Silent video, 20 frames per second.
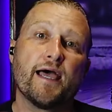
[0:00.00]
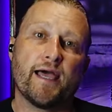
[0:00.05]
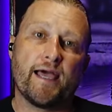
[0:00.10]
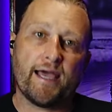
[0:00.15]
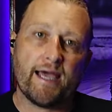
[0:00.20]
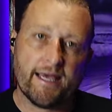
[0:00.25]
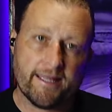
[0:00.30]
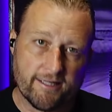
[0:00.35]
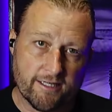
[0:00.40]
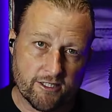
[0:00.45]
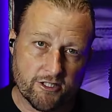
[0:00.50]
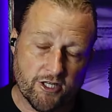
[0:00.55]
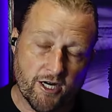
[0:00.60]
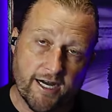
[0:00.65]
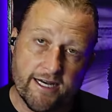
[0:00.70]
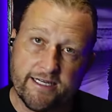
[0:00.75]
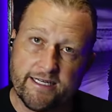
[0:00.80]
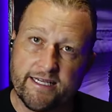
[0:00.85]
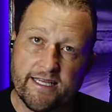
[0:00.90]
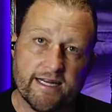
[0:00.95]
and they're
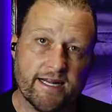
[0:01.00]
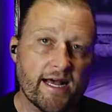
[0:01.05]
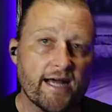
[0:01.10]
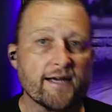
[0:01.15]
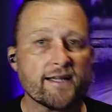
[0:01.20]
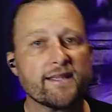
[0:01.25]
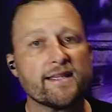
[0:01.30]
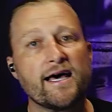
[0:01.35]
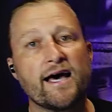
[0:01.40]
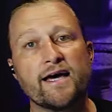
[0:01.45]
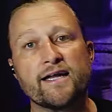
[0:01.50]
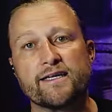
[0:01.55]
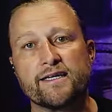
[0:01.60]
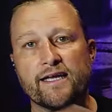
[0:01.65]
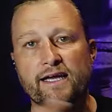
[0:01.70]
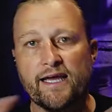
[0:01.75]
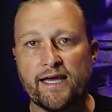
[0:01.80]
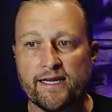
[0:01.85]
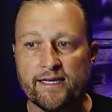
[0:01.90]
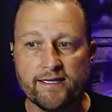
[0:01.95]
trying to get out of that
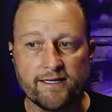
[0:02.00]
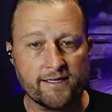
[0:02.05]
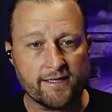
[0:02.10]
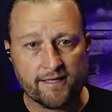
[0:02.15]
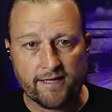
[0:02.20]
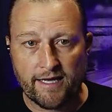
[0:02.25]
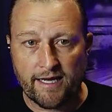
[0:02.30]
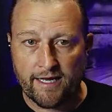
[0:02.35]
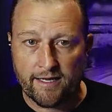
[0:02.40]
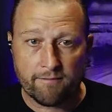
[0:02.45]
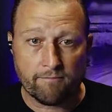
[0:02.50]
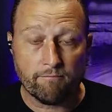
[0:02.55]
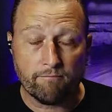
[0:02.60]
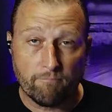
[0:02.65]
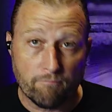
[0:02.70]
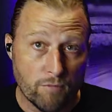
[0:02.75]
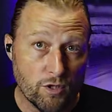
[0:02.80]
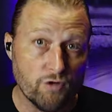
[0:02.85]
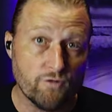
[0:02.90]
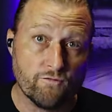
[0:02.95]
and
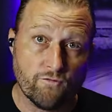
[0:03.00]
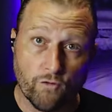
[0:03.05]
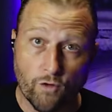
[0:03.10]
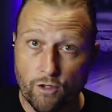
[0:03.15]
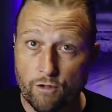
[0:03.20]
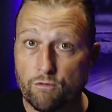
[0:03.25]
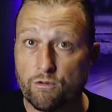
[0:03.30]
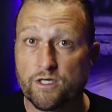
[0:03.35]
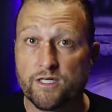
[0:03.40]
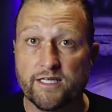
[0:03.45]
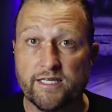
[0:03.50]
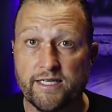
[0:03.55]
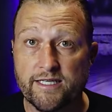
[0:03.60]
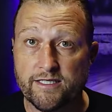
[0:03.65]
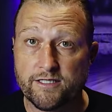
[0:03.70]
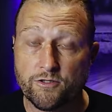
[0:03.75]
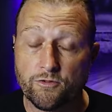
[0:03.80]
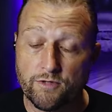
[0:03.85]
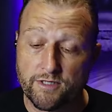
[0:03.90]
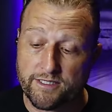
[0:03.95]
move forward
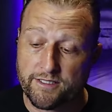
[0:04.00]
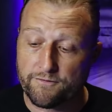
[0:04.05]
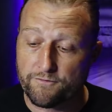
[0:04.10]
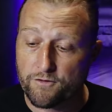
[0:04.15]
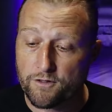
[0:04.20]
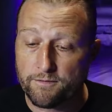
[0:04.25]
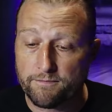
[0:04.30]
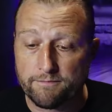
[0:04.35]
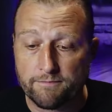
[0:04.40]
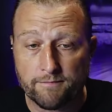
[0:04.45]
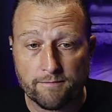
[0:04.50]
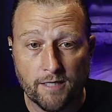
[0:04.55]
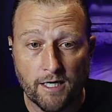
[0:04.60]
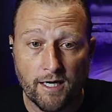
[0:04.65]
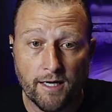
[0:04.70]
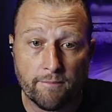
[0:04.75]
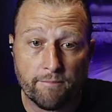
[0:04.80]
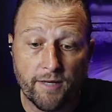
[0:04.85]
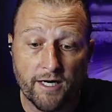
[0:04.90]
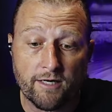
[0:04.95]
into a different
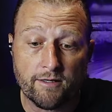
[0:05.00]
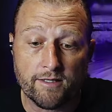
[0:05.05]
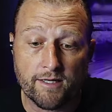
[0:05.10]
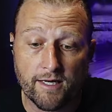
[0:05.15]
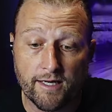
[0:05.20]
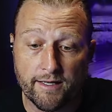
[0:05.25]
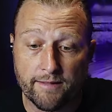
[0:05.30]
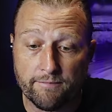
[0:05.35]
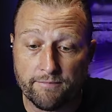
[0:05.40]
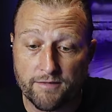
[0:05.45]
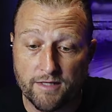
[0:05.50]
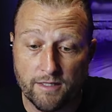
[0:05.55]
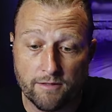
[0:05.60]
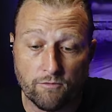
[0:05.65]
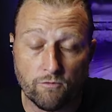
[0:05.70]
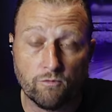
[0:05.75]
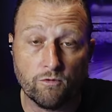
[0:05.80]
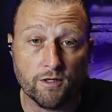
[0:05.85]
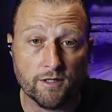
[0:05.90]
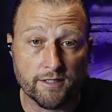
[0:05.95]
paradigm that
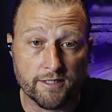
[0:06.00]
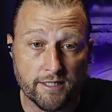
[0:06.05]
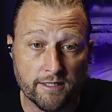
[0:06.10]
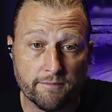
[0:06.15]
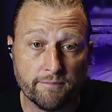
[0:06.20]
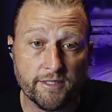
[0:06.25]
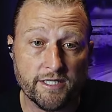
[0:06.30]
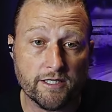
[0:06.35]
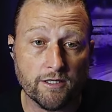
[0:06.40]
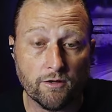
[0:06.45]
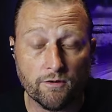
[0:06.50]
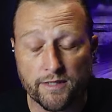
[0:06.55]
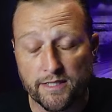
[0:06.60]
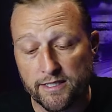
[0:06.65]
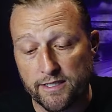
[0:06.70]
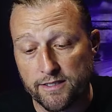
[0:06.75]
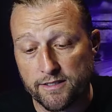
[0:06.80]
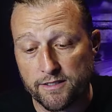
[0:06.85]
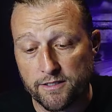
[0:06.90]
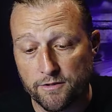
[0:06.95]
we're going to be going
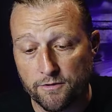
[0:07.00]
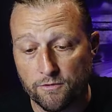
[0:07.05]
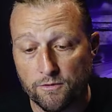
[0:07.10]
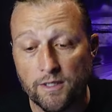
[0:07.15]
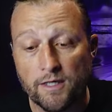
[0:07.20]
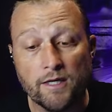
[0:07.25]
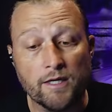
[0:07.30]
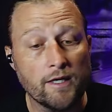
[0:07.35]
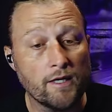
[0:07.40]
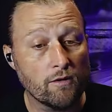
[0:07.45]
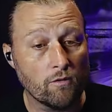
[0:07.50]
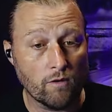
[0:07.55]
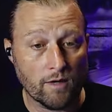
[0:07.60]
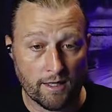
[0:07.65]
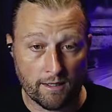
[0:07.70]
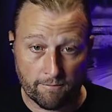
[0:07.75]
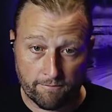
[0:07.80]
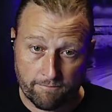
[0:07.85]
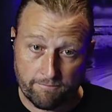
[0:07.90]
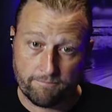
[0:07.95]
into,
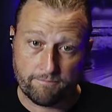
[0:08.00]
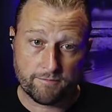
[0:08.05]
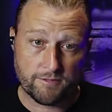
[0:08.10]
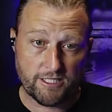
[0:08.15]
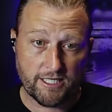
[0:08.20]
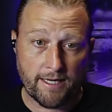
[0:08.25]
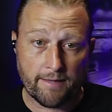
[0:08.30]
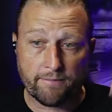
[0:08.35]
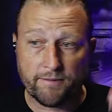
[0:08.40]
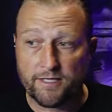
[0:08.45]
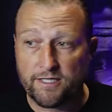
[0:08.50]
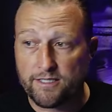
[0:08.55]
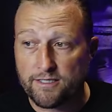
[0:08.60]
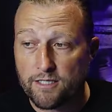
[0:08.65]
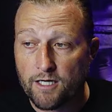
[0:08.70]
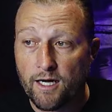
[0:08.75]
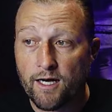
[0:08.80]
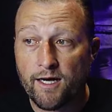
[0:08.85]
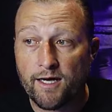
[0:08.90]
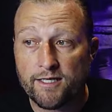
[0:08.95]
where
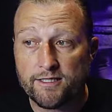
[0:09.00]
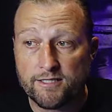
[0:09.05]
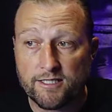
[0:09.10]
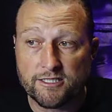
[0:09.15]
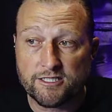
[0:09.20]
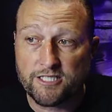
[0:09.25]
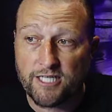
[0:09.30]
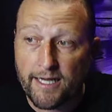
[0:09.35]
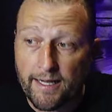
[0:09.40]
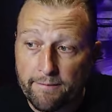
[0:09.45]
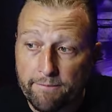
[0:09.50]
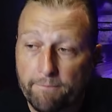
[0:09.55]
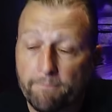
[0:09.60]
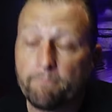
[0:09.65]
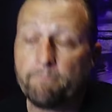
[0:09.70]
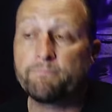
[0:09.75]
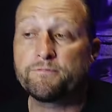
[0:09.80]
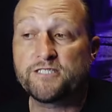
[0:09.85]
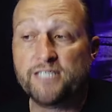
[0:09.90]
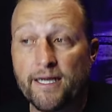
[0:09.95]
the
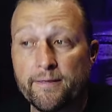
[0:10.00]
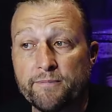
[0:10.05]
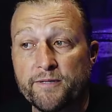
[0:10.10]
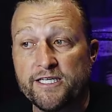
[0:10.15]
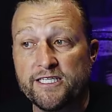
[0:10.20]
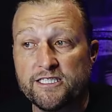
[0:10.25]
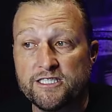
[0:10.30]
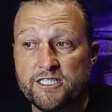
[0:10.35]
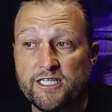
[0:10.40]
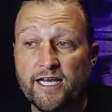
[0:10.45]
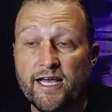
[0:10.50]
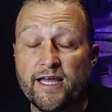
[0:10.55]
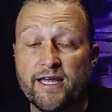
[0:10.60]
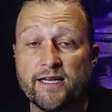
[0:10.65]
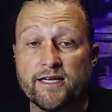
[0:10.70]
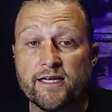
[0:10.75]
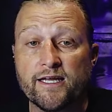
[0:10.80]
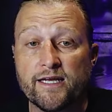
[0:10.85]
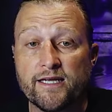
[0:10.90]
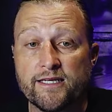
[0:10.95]
Japanese
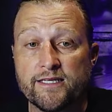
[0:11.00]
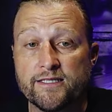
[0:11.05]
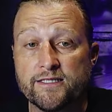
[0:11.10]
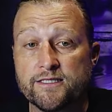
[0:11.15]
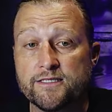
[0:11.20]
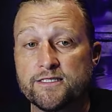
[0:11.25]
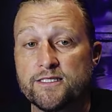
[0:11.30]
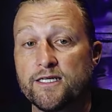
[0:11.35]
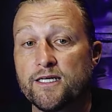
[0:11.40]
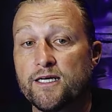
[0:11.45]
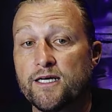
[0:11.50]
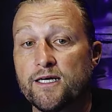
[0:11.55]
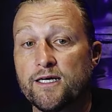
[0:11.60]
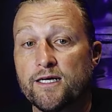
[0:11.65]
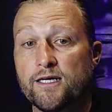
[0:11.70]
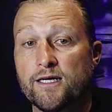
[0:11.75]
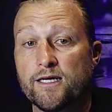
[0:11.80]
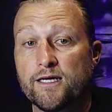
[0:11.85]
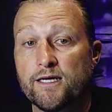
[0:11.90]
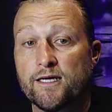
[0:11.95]
yen is
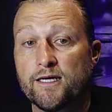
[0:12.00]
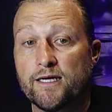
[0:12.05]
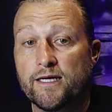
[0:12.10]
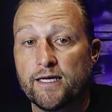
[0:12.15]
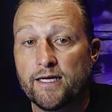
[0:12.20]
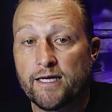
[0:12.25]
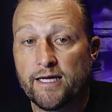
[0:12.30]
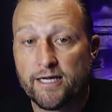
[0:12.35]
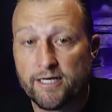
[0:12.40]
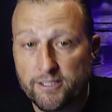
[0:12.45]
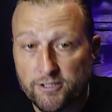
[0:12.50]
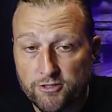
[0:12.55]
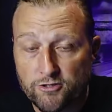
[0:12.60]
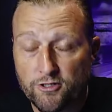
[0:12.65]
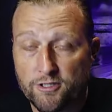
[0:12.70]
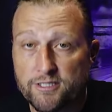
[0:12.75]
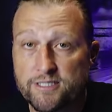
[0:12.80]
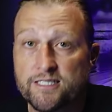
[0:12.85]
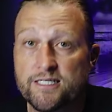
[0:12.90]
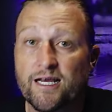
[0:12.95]

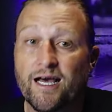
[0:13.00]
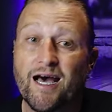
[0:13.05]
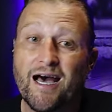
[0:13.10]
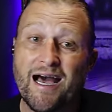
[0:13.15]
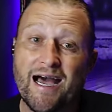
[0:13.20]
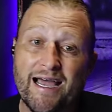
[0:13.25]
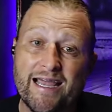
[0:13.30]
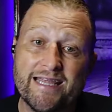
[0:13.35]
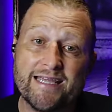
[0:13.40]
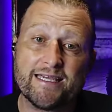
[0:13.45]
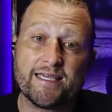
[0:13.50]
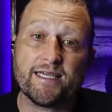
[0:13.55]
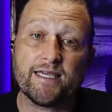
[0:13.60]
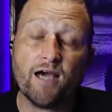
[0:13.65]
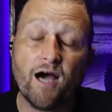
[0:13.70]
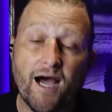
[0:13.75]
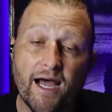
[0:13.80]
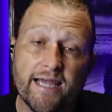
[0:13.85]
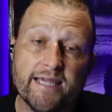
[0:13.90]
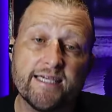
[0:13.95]

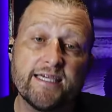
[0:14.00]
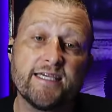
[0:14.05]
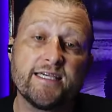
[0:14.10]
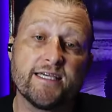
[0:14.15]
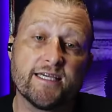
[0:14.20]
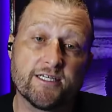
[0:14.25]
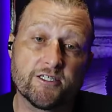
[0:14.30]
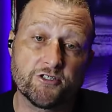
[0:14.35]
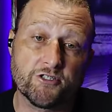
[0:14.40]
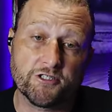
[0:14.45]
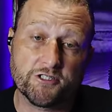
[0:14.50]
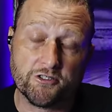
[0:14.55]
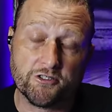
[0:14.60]
hiking interest